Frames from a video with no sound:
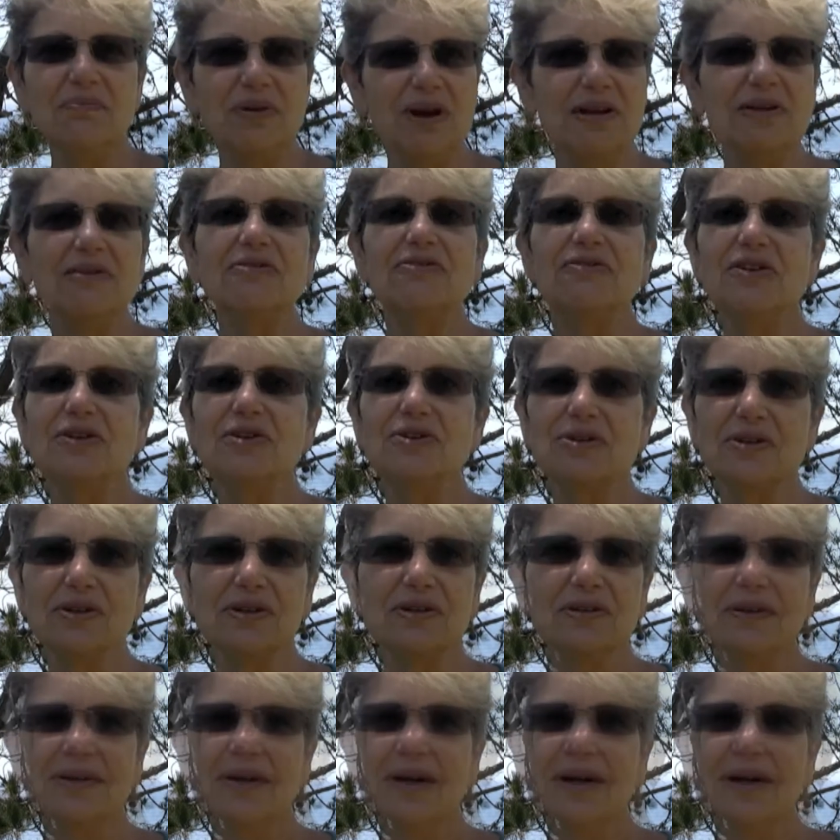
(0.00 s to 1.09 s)

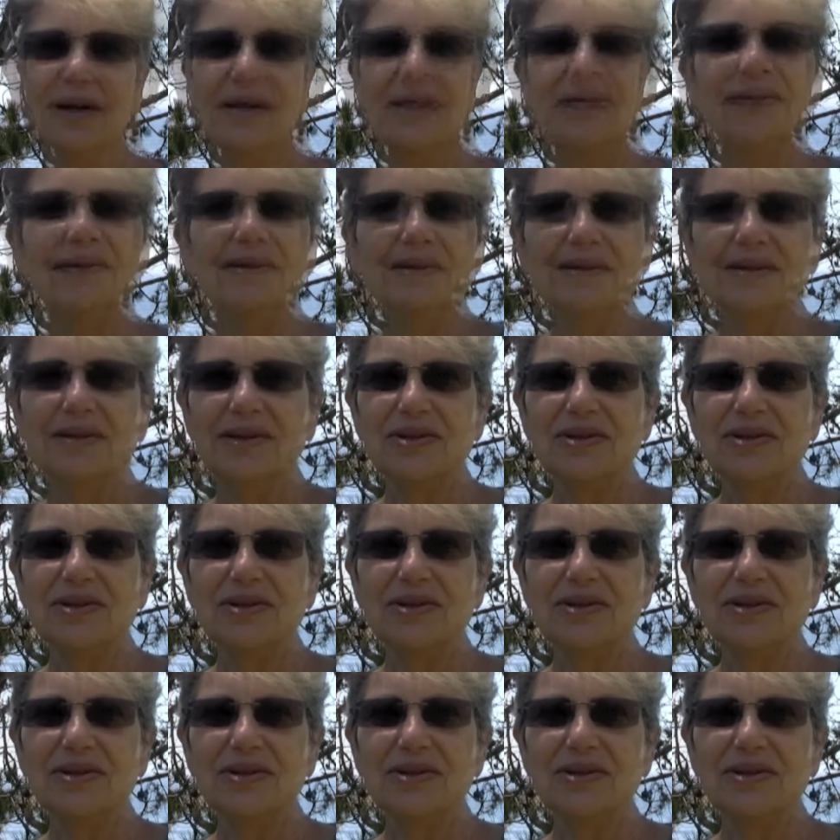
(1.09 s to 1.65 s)
beneficial and time.